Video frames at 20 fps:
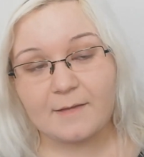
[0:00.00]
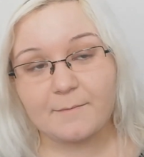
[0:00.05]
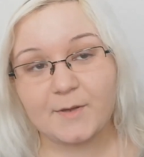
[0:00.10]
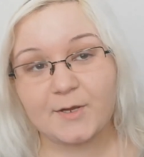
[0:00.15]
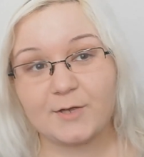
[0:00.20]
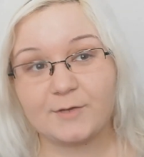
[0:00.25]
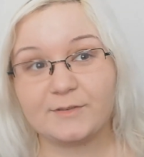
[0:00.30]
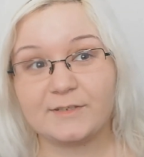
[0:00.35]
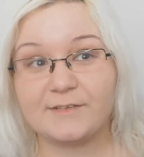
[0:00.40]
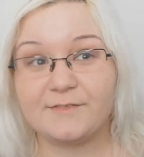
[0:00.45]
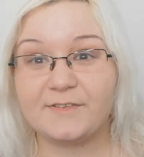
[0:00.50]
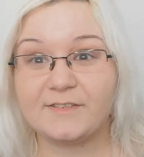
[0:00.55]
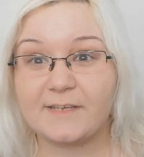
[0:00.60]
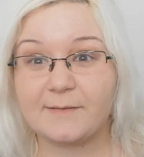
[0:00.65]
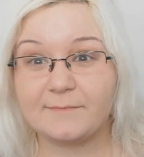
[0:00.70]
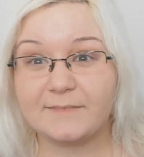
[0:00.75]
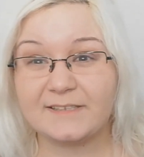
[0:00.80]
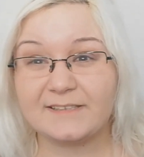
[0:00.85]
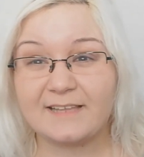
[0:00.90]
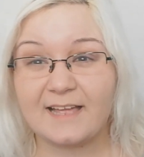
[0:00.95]
because if
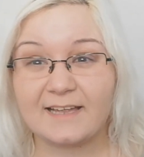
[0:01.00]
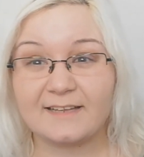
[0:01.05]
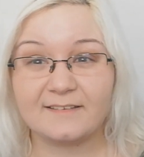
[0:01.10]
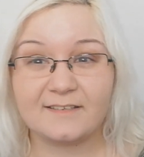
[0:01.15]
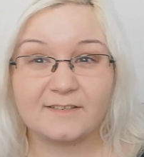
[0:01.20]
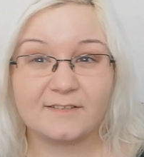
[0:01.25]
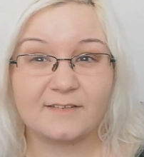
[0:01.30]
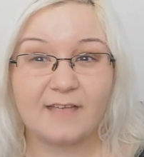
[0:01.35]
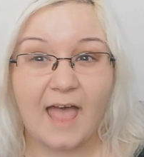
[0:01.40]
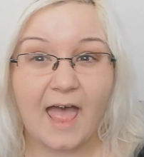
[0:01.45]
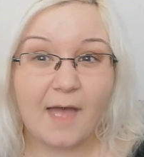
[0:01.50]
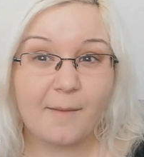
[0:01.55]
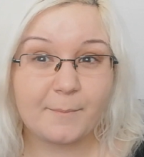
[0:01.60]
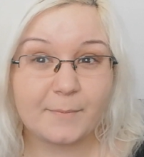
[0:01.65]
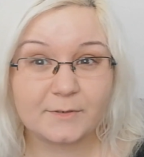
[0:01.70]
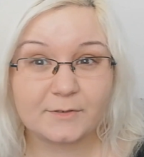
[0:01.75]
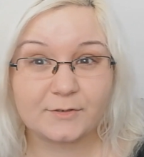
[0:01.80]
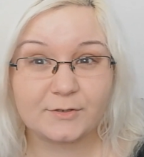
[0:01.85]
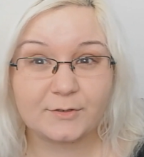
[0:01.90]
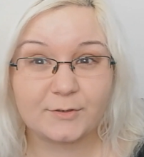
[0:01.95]
something like this
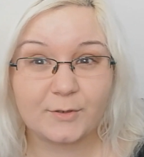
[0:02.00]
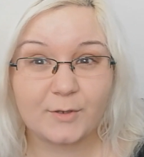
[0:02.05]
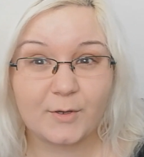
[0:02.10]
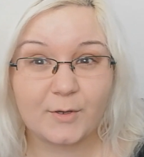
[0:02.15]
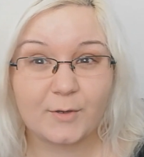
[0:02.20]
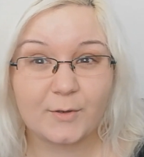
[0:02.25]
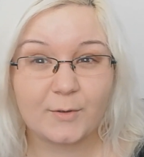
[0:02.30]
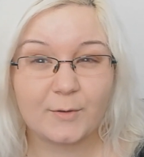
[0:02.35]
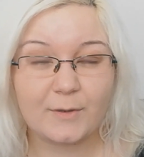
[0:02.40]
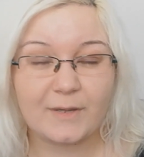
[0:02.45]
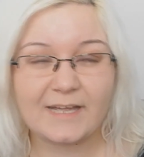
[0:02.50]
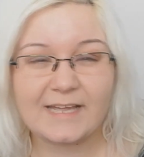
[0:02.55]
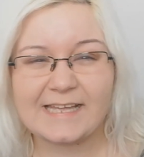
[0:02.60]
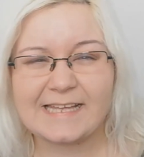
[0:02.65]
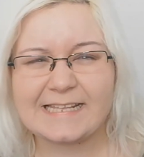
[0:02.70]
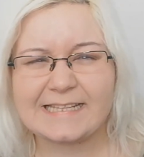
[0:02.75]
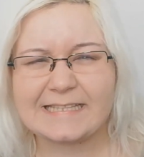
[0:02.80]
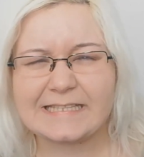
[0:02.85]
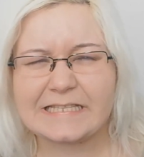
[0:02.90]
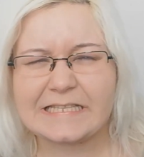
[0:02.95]
happens to you,
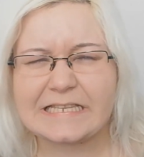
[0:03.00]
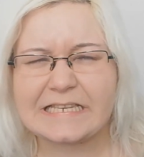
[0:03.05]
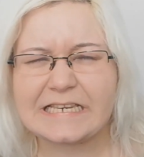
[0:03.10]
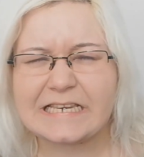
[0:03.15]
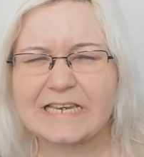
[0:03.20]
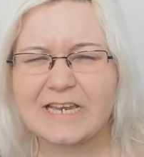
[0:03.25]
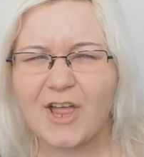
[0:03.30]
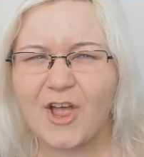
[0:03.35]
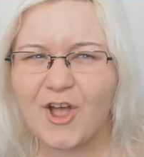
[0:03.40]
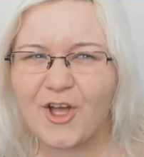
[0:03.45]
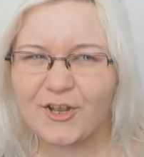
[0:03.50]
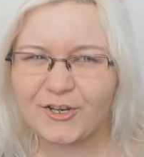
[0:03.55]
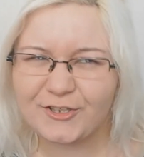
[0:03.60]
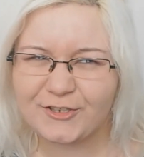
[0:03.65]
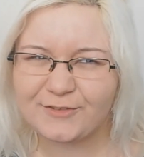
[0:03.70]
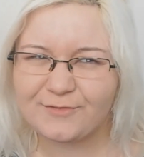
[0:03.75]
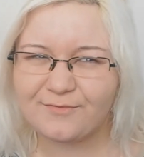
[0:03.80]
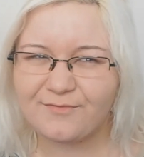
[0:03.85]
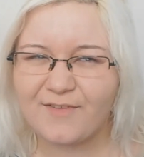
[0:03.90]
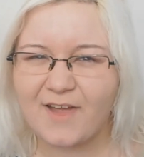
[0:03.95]
it's
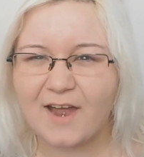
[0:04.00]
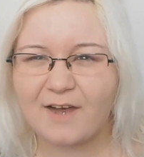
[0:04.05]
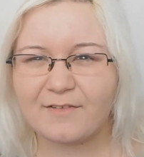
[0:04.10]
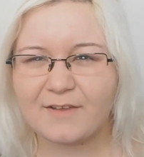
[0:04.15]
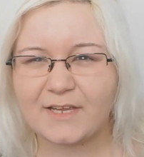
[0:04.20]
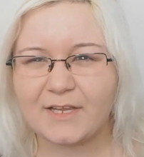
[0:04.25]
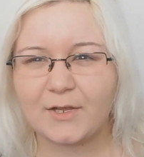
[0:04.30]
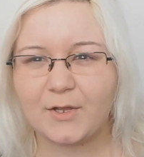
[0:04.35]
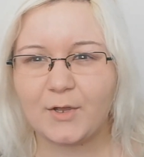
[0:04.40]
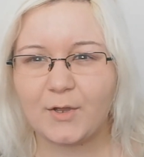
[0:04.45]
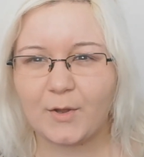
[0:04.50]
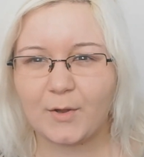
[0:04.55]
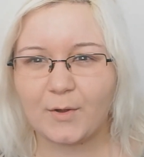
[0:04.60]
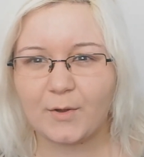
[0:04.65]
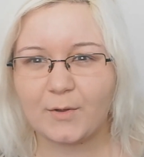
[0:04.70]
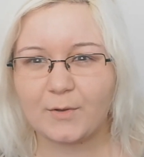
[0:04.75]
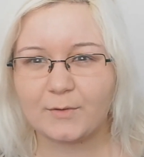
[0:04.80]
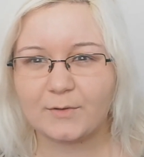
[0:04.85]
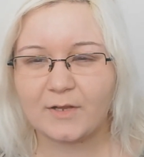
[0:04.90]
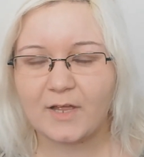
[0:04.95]
not very
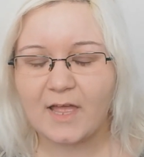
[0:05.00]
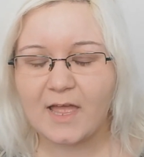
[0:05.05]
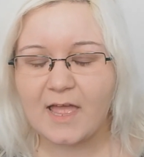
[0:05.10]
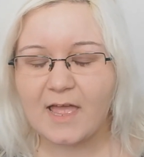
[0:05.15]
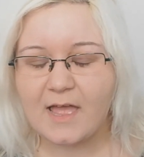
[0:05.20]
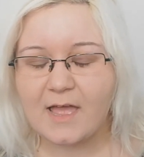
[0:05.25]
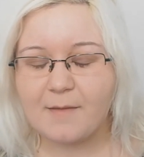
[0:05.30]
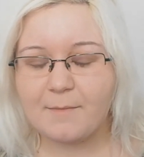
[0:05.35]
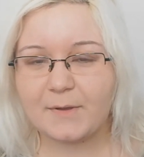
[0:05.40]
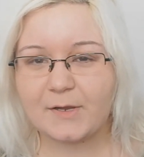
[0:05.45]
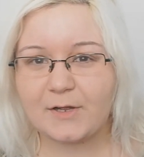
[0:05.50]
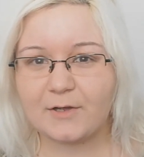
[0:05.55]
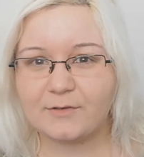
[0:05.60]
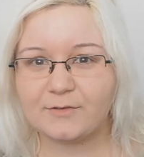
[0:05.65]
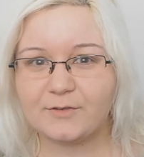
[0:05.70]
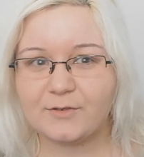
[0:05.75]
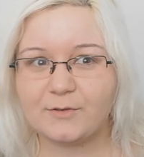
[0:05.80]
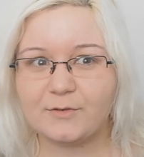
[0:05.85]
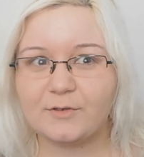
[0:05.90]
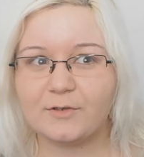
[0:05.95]
good,
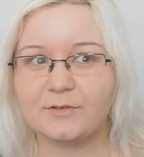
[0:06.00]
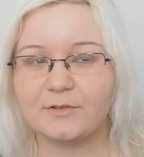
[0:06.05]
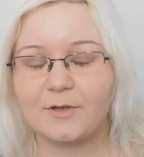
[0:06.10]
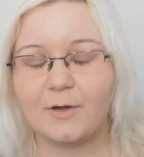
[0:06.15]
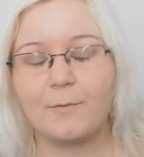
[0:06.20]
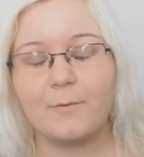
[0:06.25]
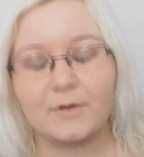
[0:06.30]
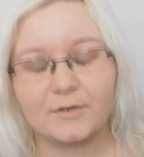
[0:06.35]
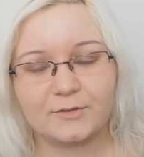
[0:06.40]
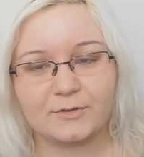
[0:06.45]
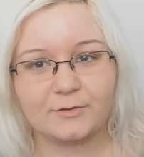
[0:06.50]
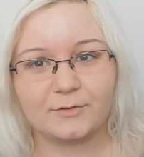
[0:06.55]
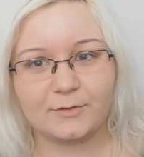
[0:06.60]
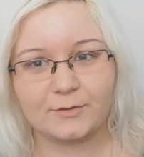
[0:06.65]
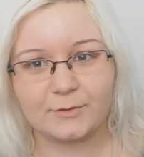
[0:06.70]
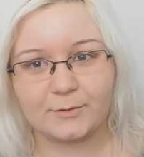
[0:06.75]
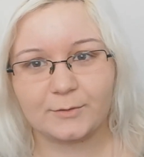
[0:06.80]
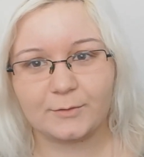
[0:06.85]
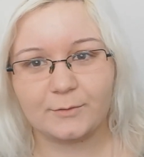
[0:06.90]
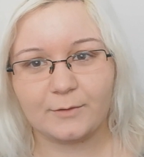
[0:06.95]
because you don't know what to
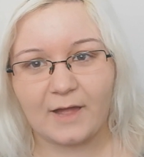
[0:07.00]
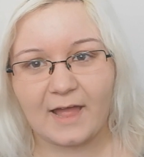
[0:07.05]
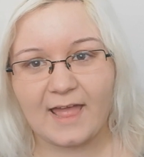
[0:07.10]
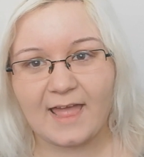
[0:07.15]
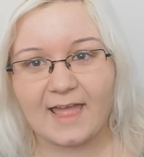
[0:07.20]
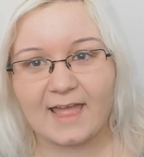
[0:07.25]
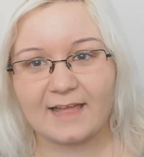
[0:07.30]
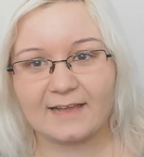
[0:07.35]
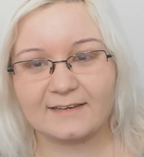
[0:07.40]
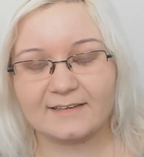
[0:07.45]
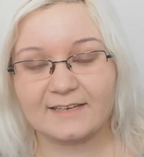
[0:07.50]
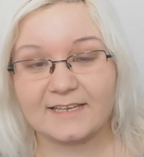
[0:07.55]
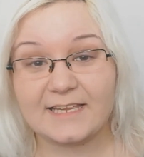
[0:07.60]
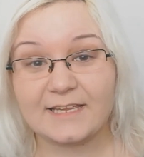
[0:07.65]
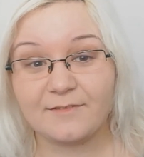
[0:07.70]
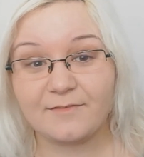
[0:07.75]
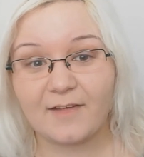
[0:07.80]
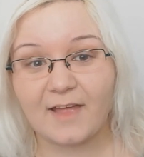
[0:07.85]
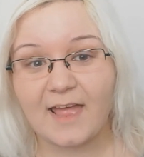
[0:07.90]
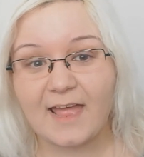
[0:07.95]
do, and
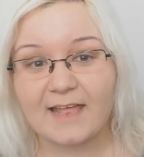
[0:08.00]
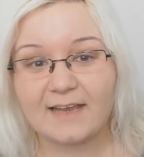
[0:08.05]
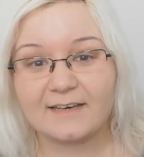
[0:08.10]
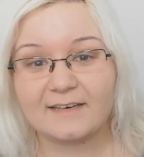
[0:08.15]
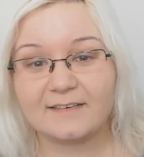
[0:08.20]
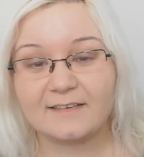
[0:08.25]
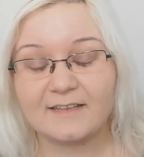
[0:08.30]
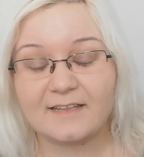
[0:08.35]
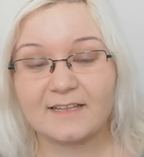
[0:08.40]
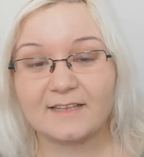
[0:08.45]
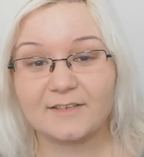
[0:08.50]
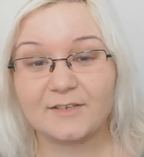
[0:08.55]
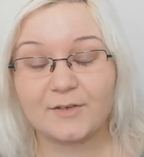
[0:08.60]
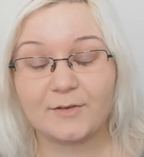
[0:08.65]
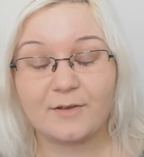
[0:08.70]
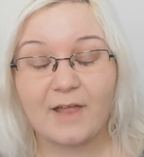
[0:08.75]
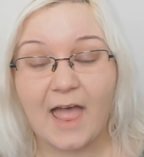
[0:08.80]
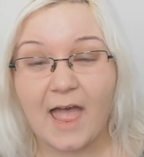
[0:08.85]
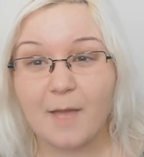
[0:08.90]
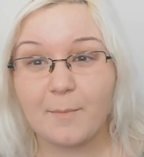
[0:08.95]
even it
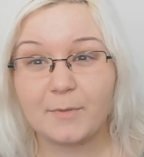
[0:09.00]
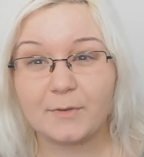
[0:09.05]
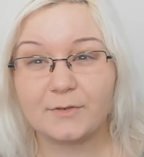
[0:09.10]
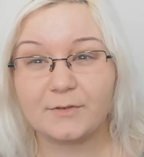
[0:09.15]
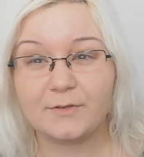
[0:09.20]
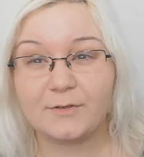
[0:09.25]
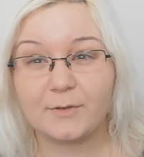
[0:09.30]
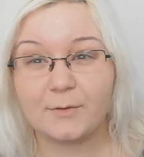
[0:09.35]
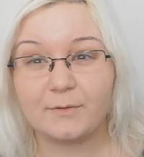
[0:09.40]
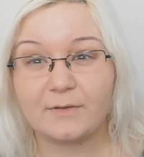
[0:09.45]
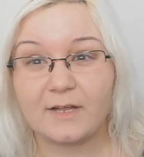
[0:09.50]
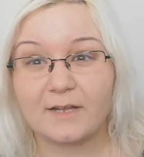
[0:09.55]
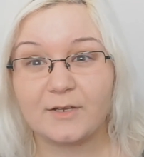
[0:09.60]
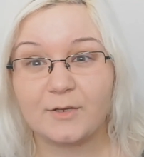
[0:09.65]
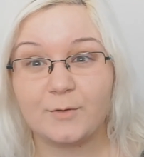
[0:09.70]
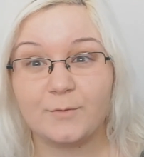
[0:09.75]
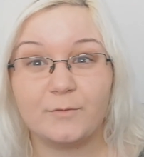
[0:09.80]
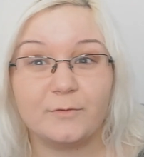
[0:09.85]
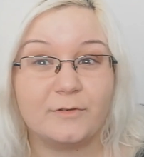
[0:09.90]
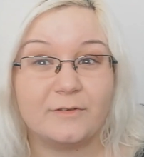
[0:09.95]
could happen to you that
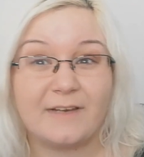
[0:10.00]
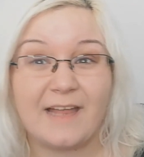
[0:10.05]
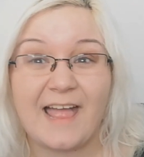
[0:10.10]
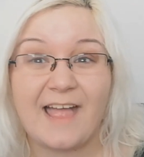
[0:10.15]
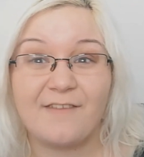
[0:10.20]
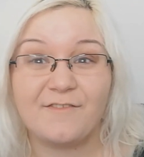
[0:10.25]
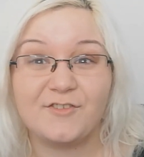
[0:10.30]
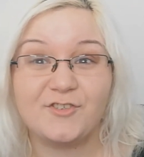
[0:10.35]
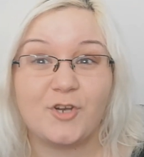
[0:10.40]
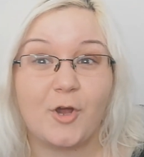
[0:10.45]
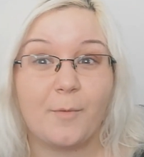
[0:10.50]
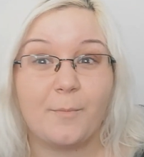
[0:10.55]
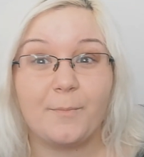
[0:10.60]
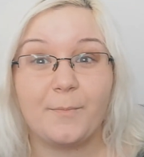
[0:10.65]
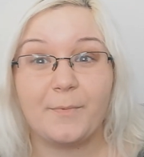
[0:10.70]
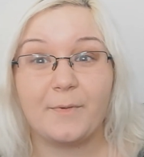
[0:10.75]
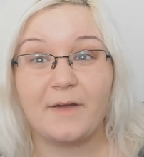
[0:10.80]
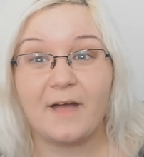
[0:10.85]
you wouldn't have job,